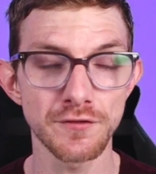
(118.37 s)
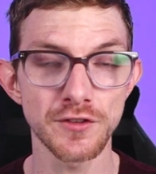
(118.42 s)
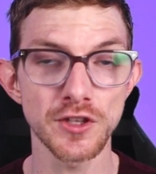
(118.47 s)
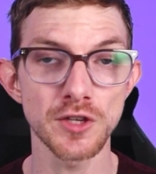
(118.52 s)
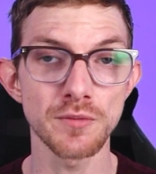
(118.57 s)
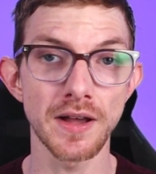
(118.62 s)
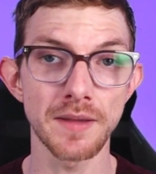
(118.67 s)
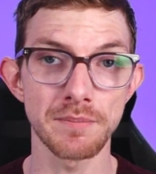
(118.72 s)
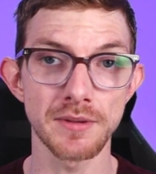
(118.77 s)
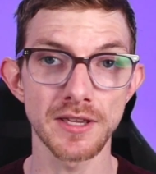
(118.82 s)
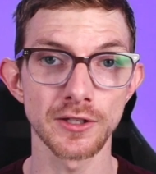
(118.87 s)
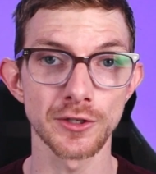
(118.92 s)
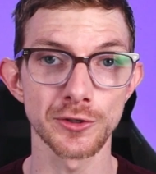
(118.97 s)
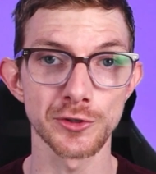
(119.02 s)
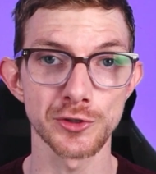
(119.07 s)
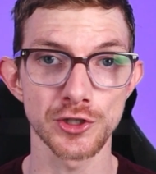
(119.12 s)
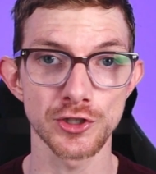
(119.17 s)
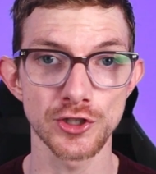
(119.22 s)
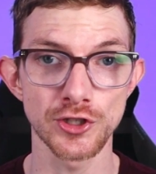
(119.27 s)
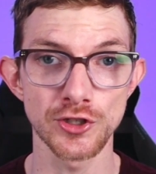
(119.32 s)
If you might be
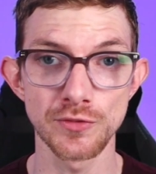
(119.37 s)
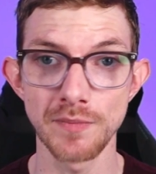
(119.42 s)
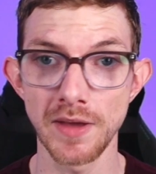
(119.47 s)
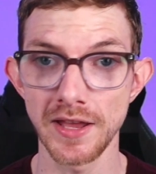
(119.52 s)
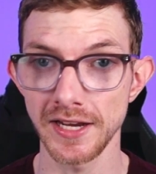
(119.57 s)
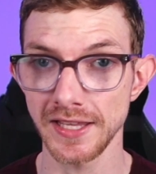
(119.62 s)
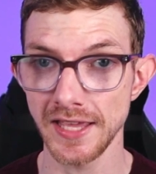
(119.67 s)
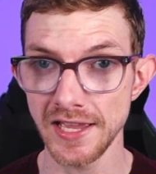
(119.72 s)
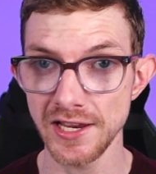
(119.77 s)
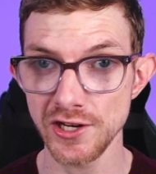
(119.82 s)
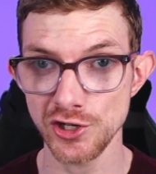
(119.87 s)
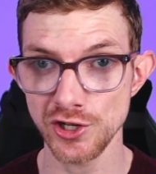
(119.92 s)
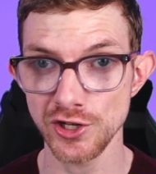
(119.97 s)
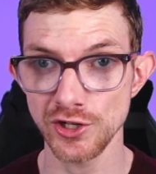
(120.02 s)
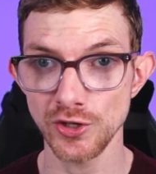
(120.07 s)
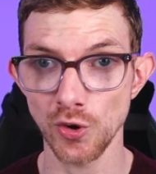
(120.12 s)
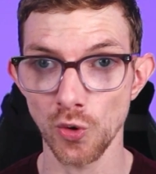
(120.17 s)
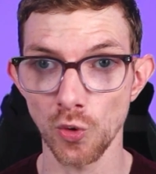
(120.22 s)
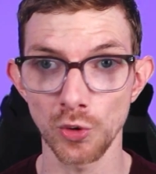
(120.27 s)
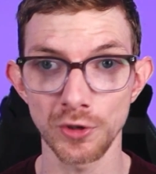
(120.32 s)
allergic to
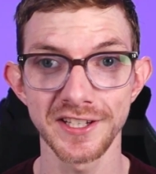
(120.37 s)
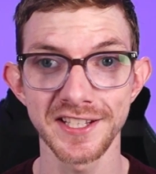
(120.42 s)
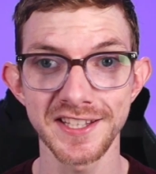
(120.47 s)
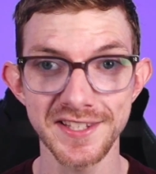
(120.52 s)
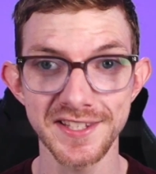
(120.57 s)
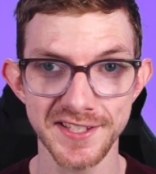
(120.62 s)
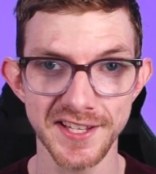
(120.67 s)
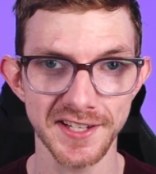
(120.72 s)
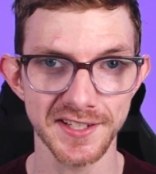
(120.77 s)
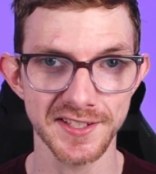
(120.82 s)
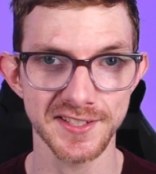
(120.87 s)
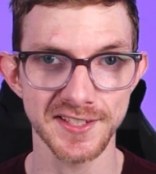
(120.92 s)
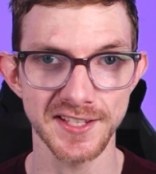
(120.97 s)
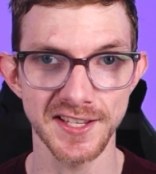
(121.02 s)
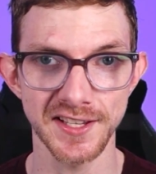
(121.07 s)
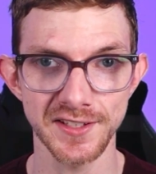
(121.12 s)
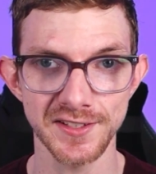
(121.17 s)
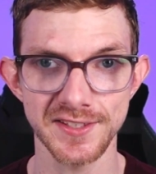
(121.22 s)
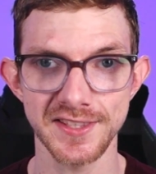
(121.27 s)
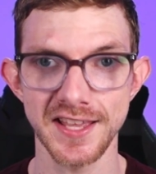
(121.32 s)
medication or insect
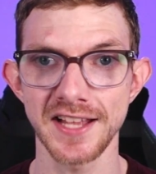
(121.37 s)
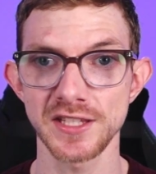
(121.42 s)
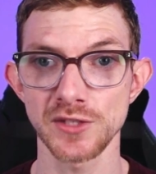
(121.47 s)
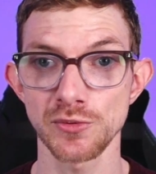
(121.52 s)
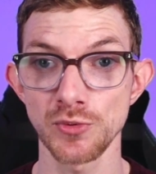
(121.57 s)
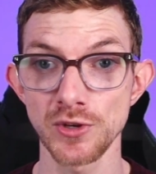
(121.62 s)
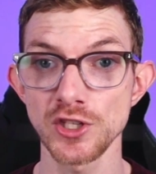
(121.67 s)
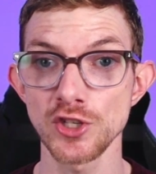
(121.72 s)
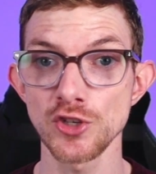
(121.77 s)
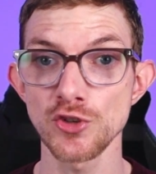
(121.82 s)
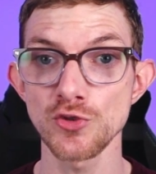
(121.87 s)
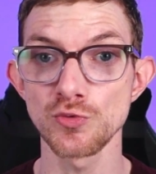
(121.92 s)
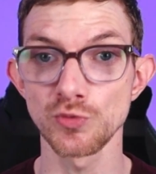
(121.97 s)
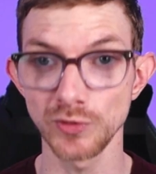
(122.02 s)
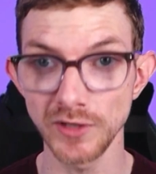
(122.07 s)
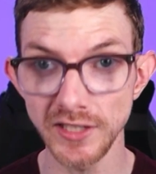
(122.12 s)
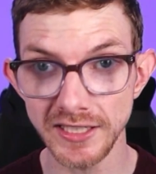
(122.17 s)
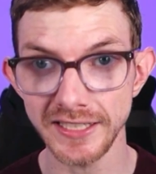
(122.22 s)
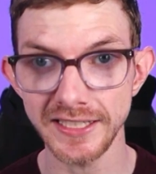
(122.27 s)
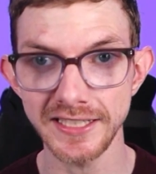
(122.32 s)
stings, that's when you
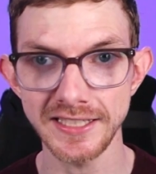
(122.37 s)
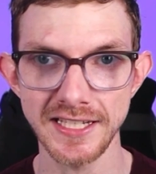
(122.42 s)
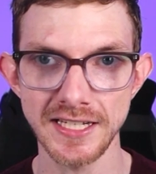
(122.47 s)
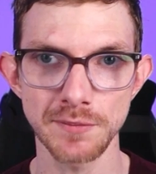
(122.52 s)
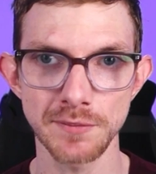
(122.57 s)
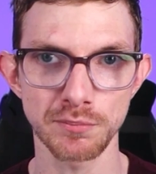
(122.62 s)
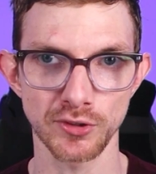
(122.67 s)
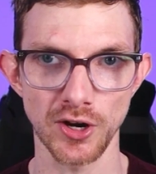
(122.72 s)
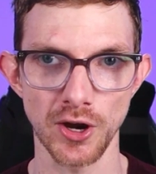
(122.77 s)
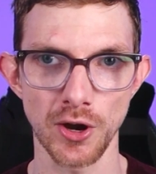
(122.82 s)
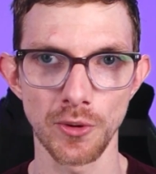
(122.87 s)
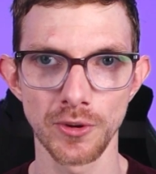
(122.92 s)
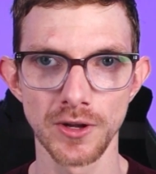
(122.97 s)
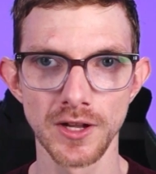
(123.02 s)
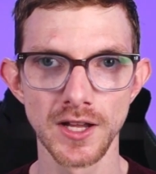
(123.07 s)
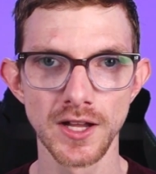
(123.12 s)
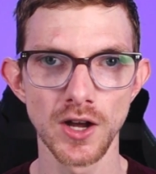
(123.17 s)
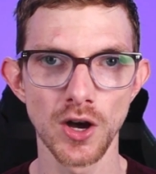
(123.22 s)
really need a pro.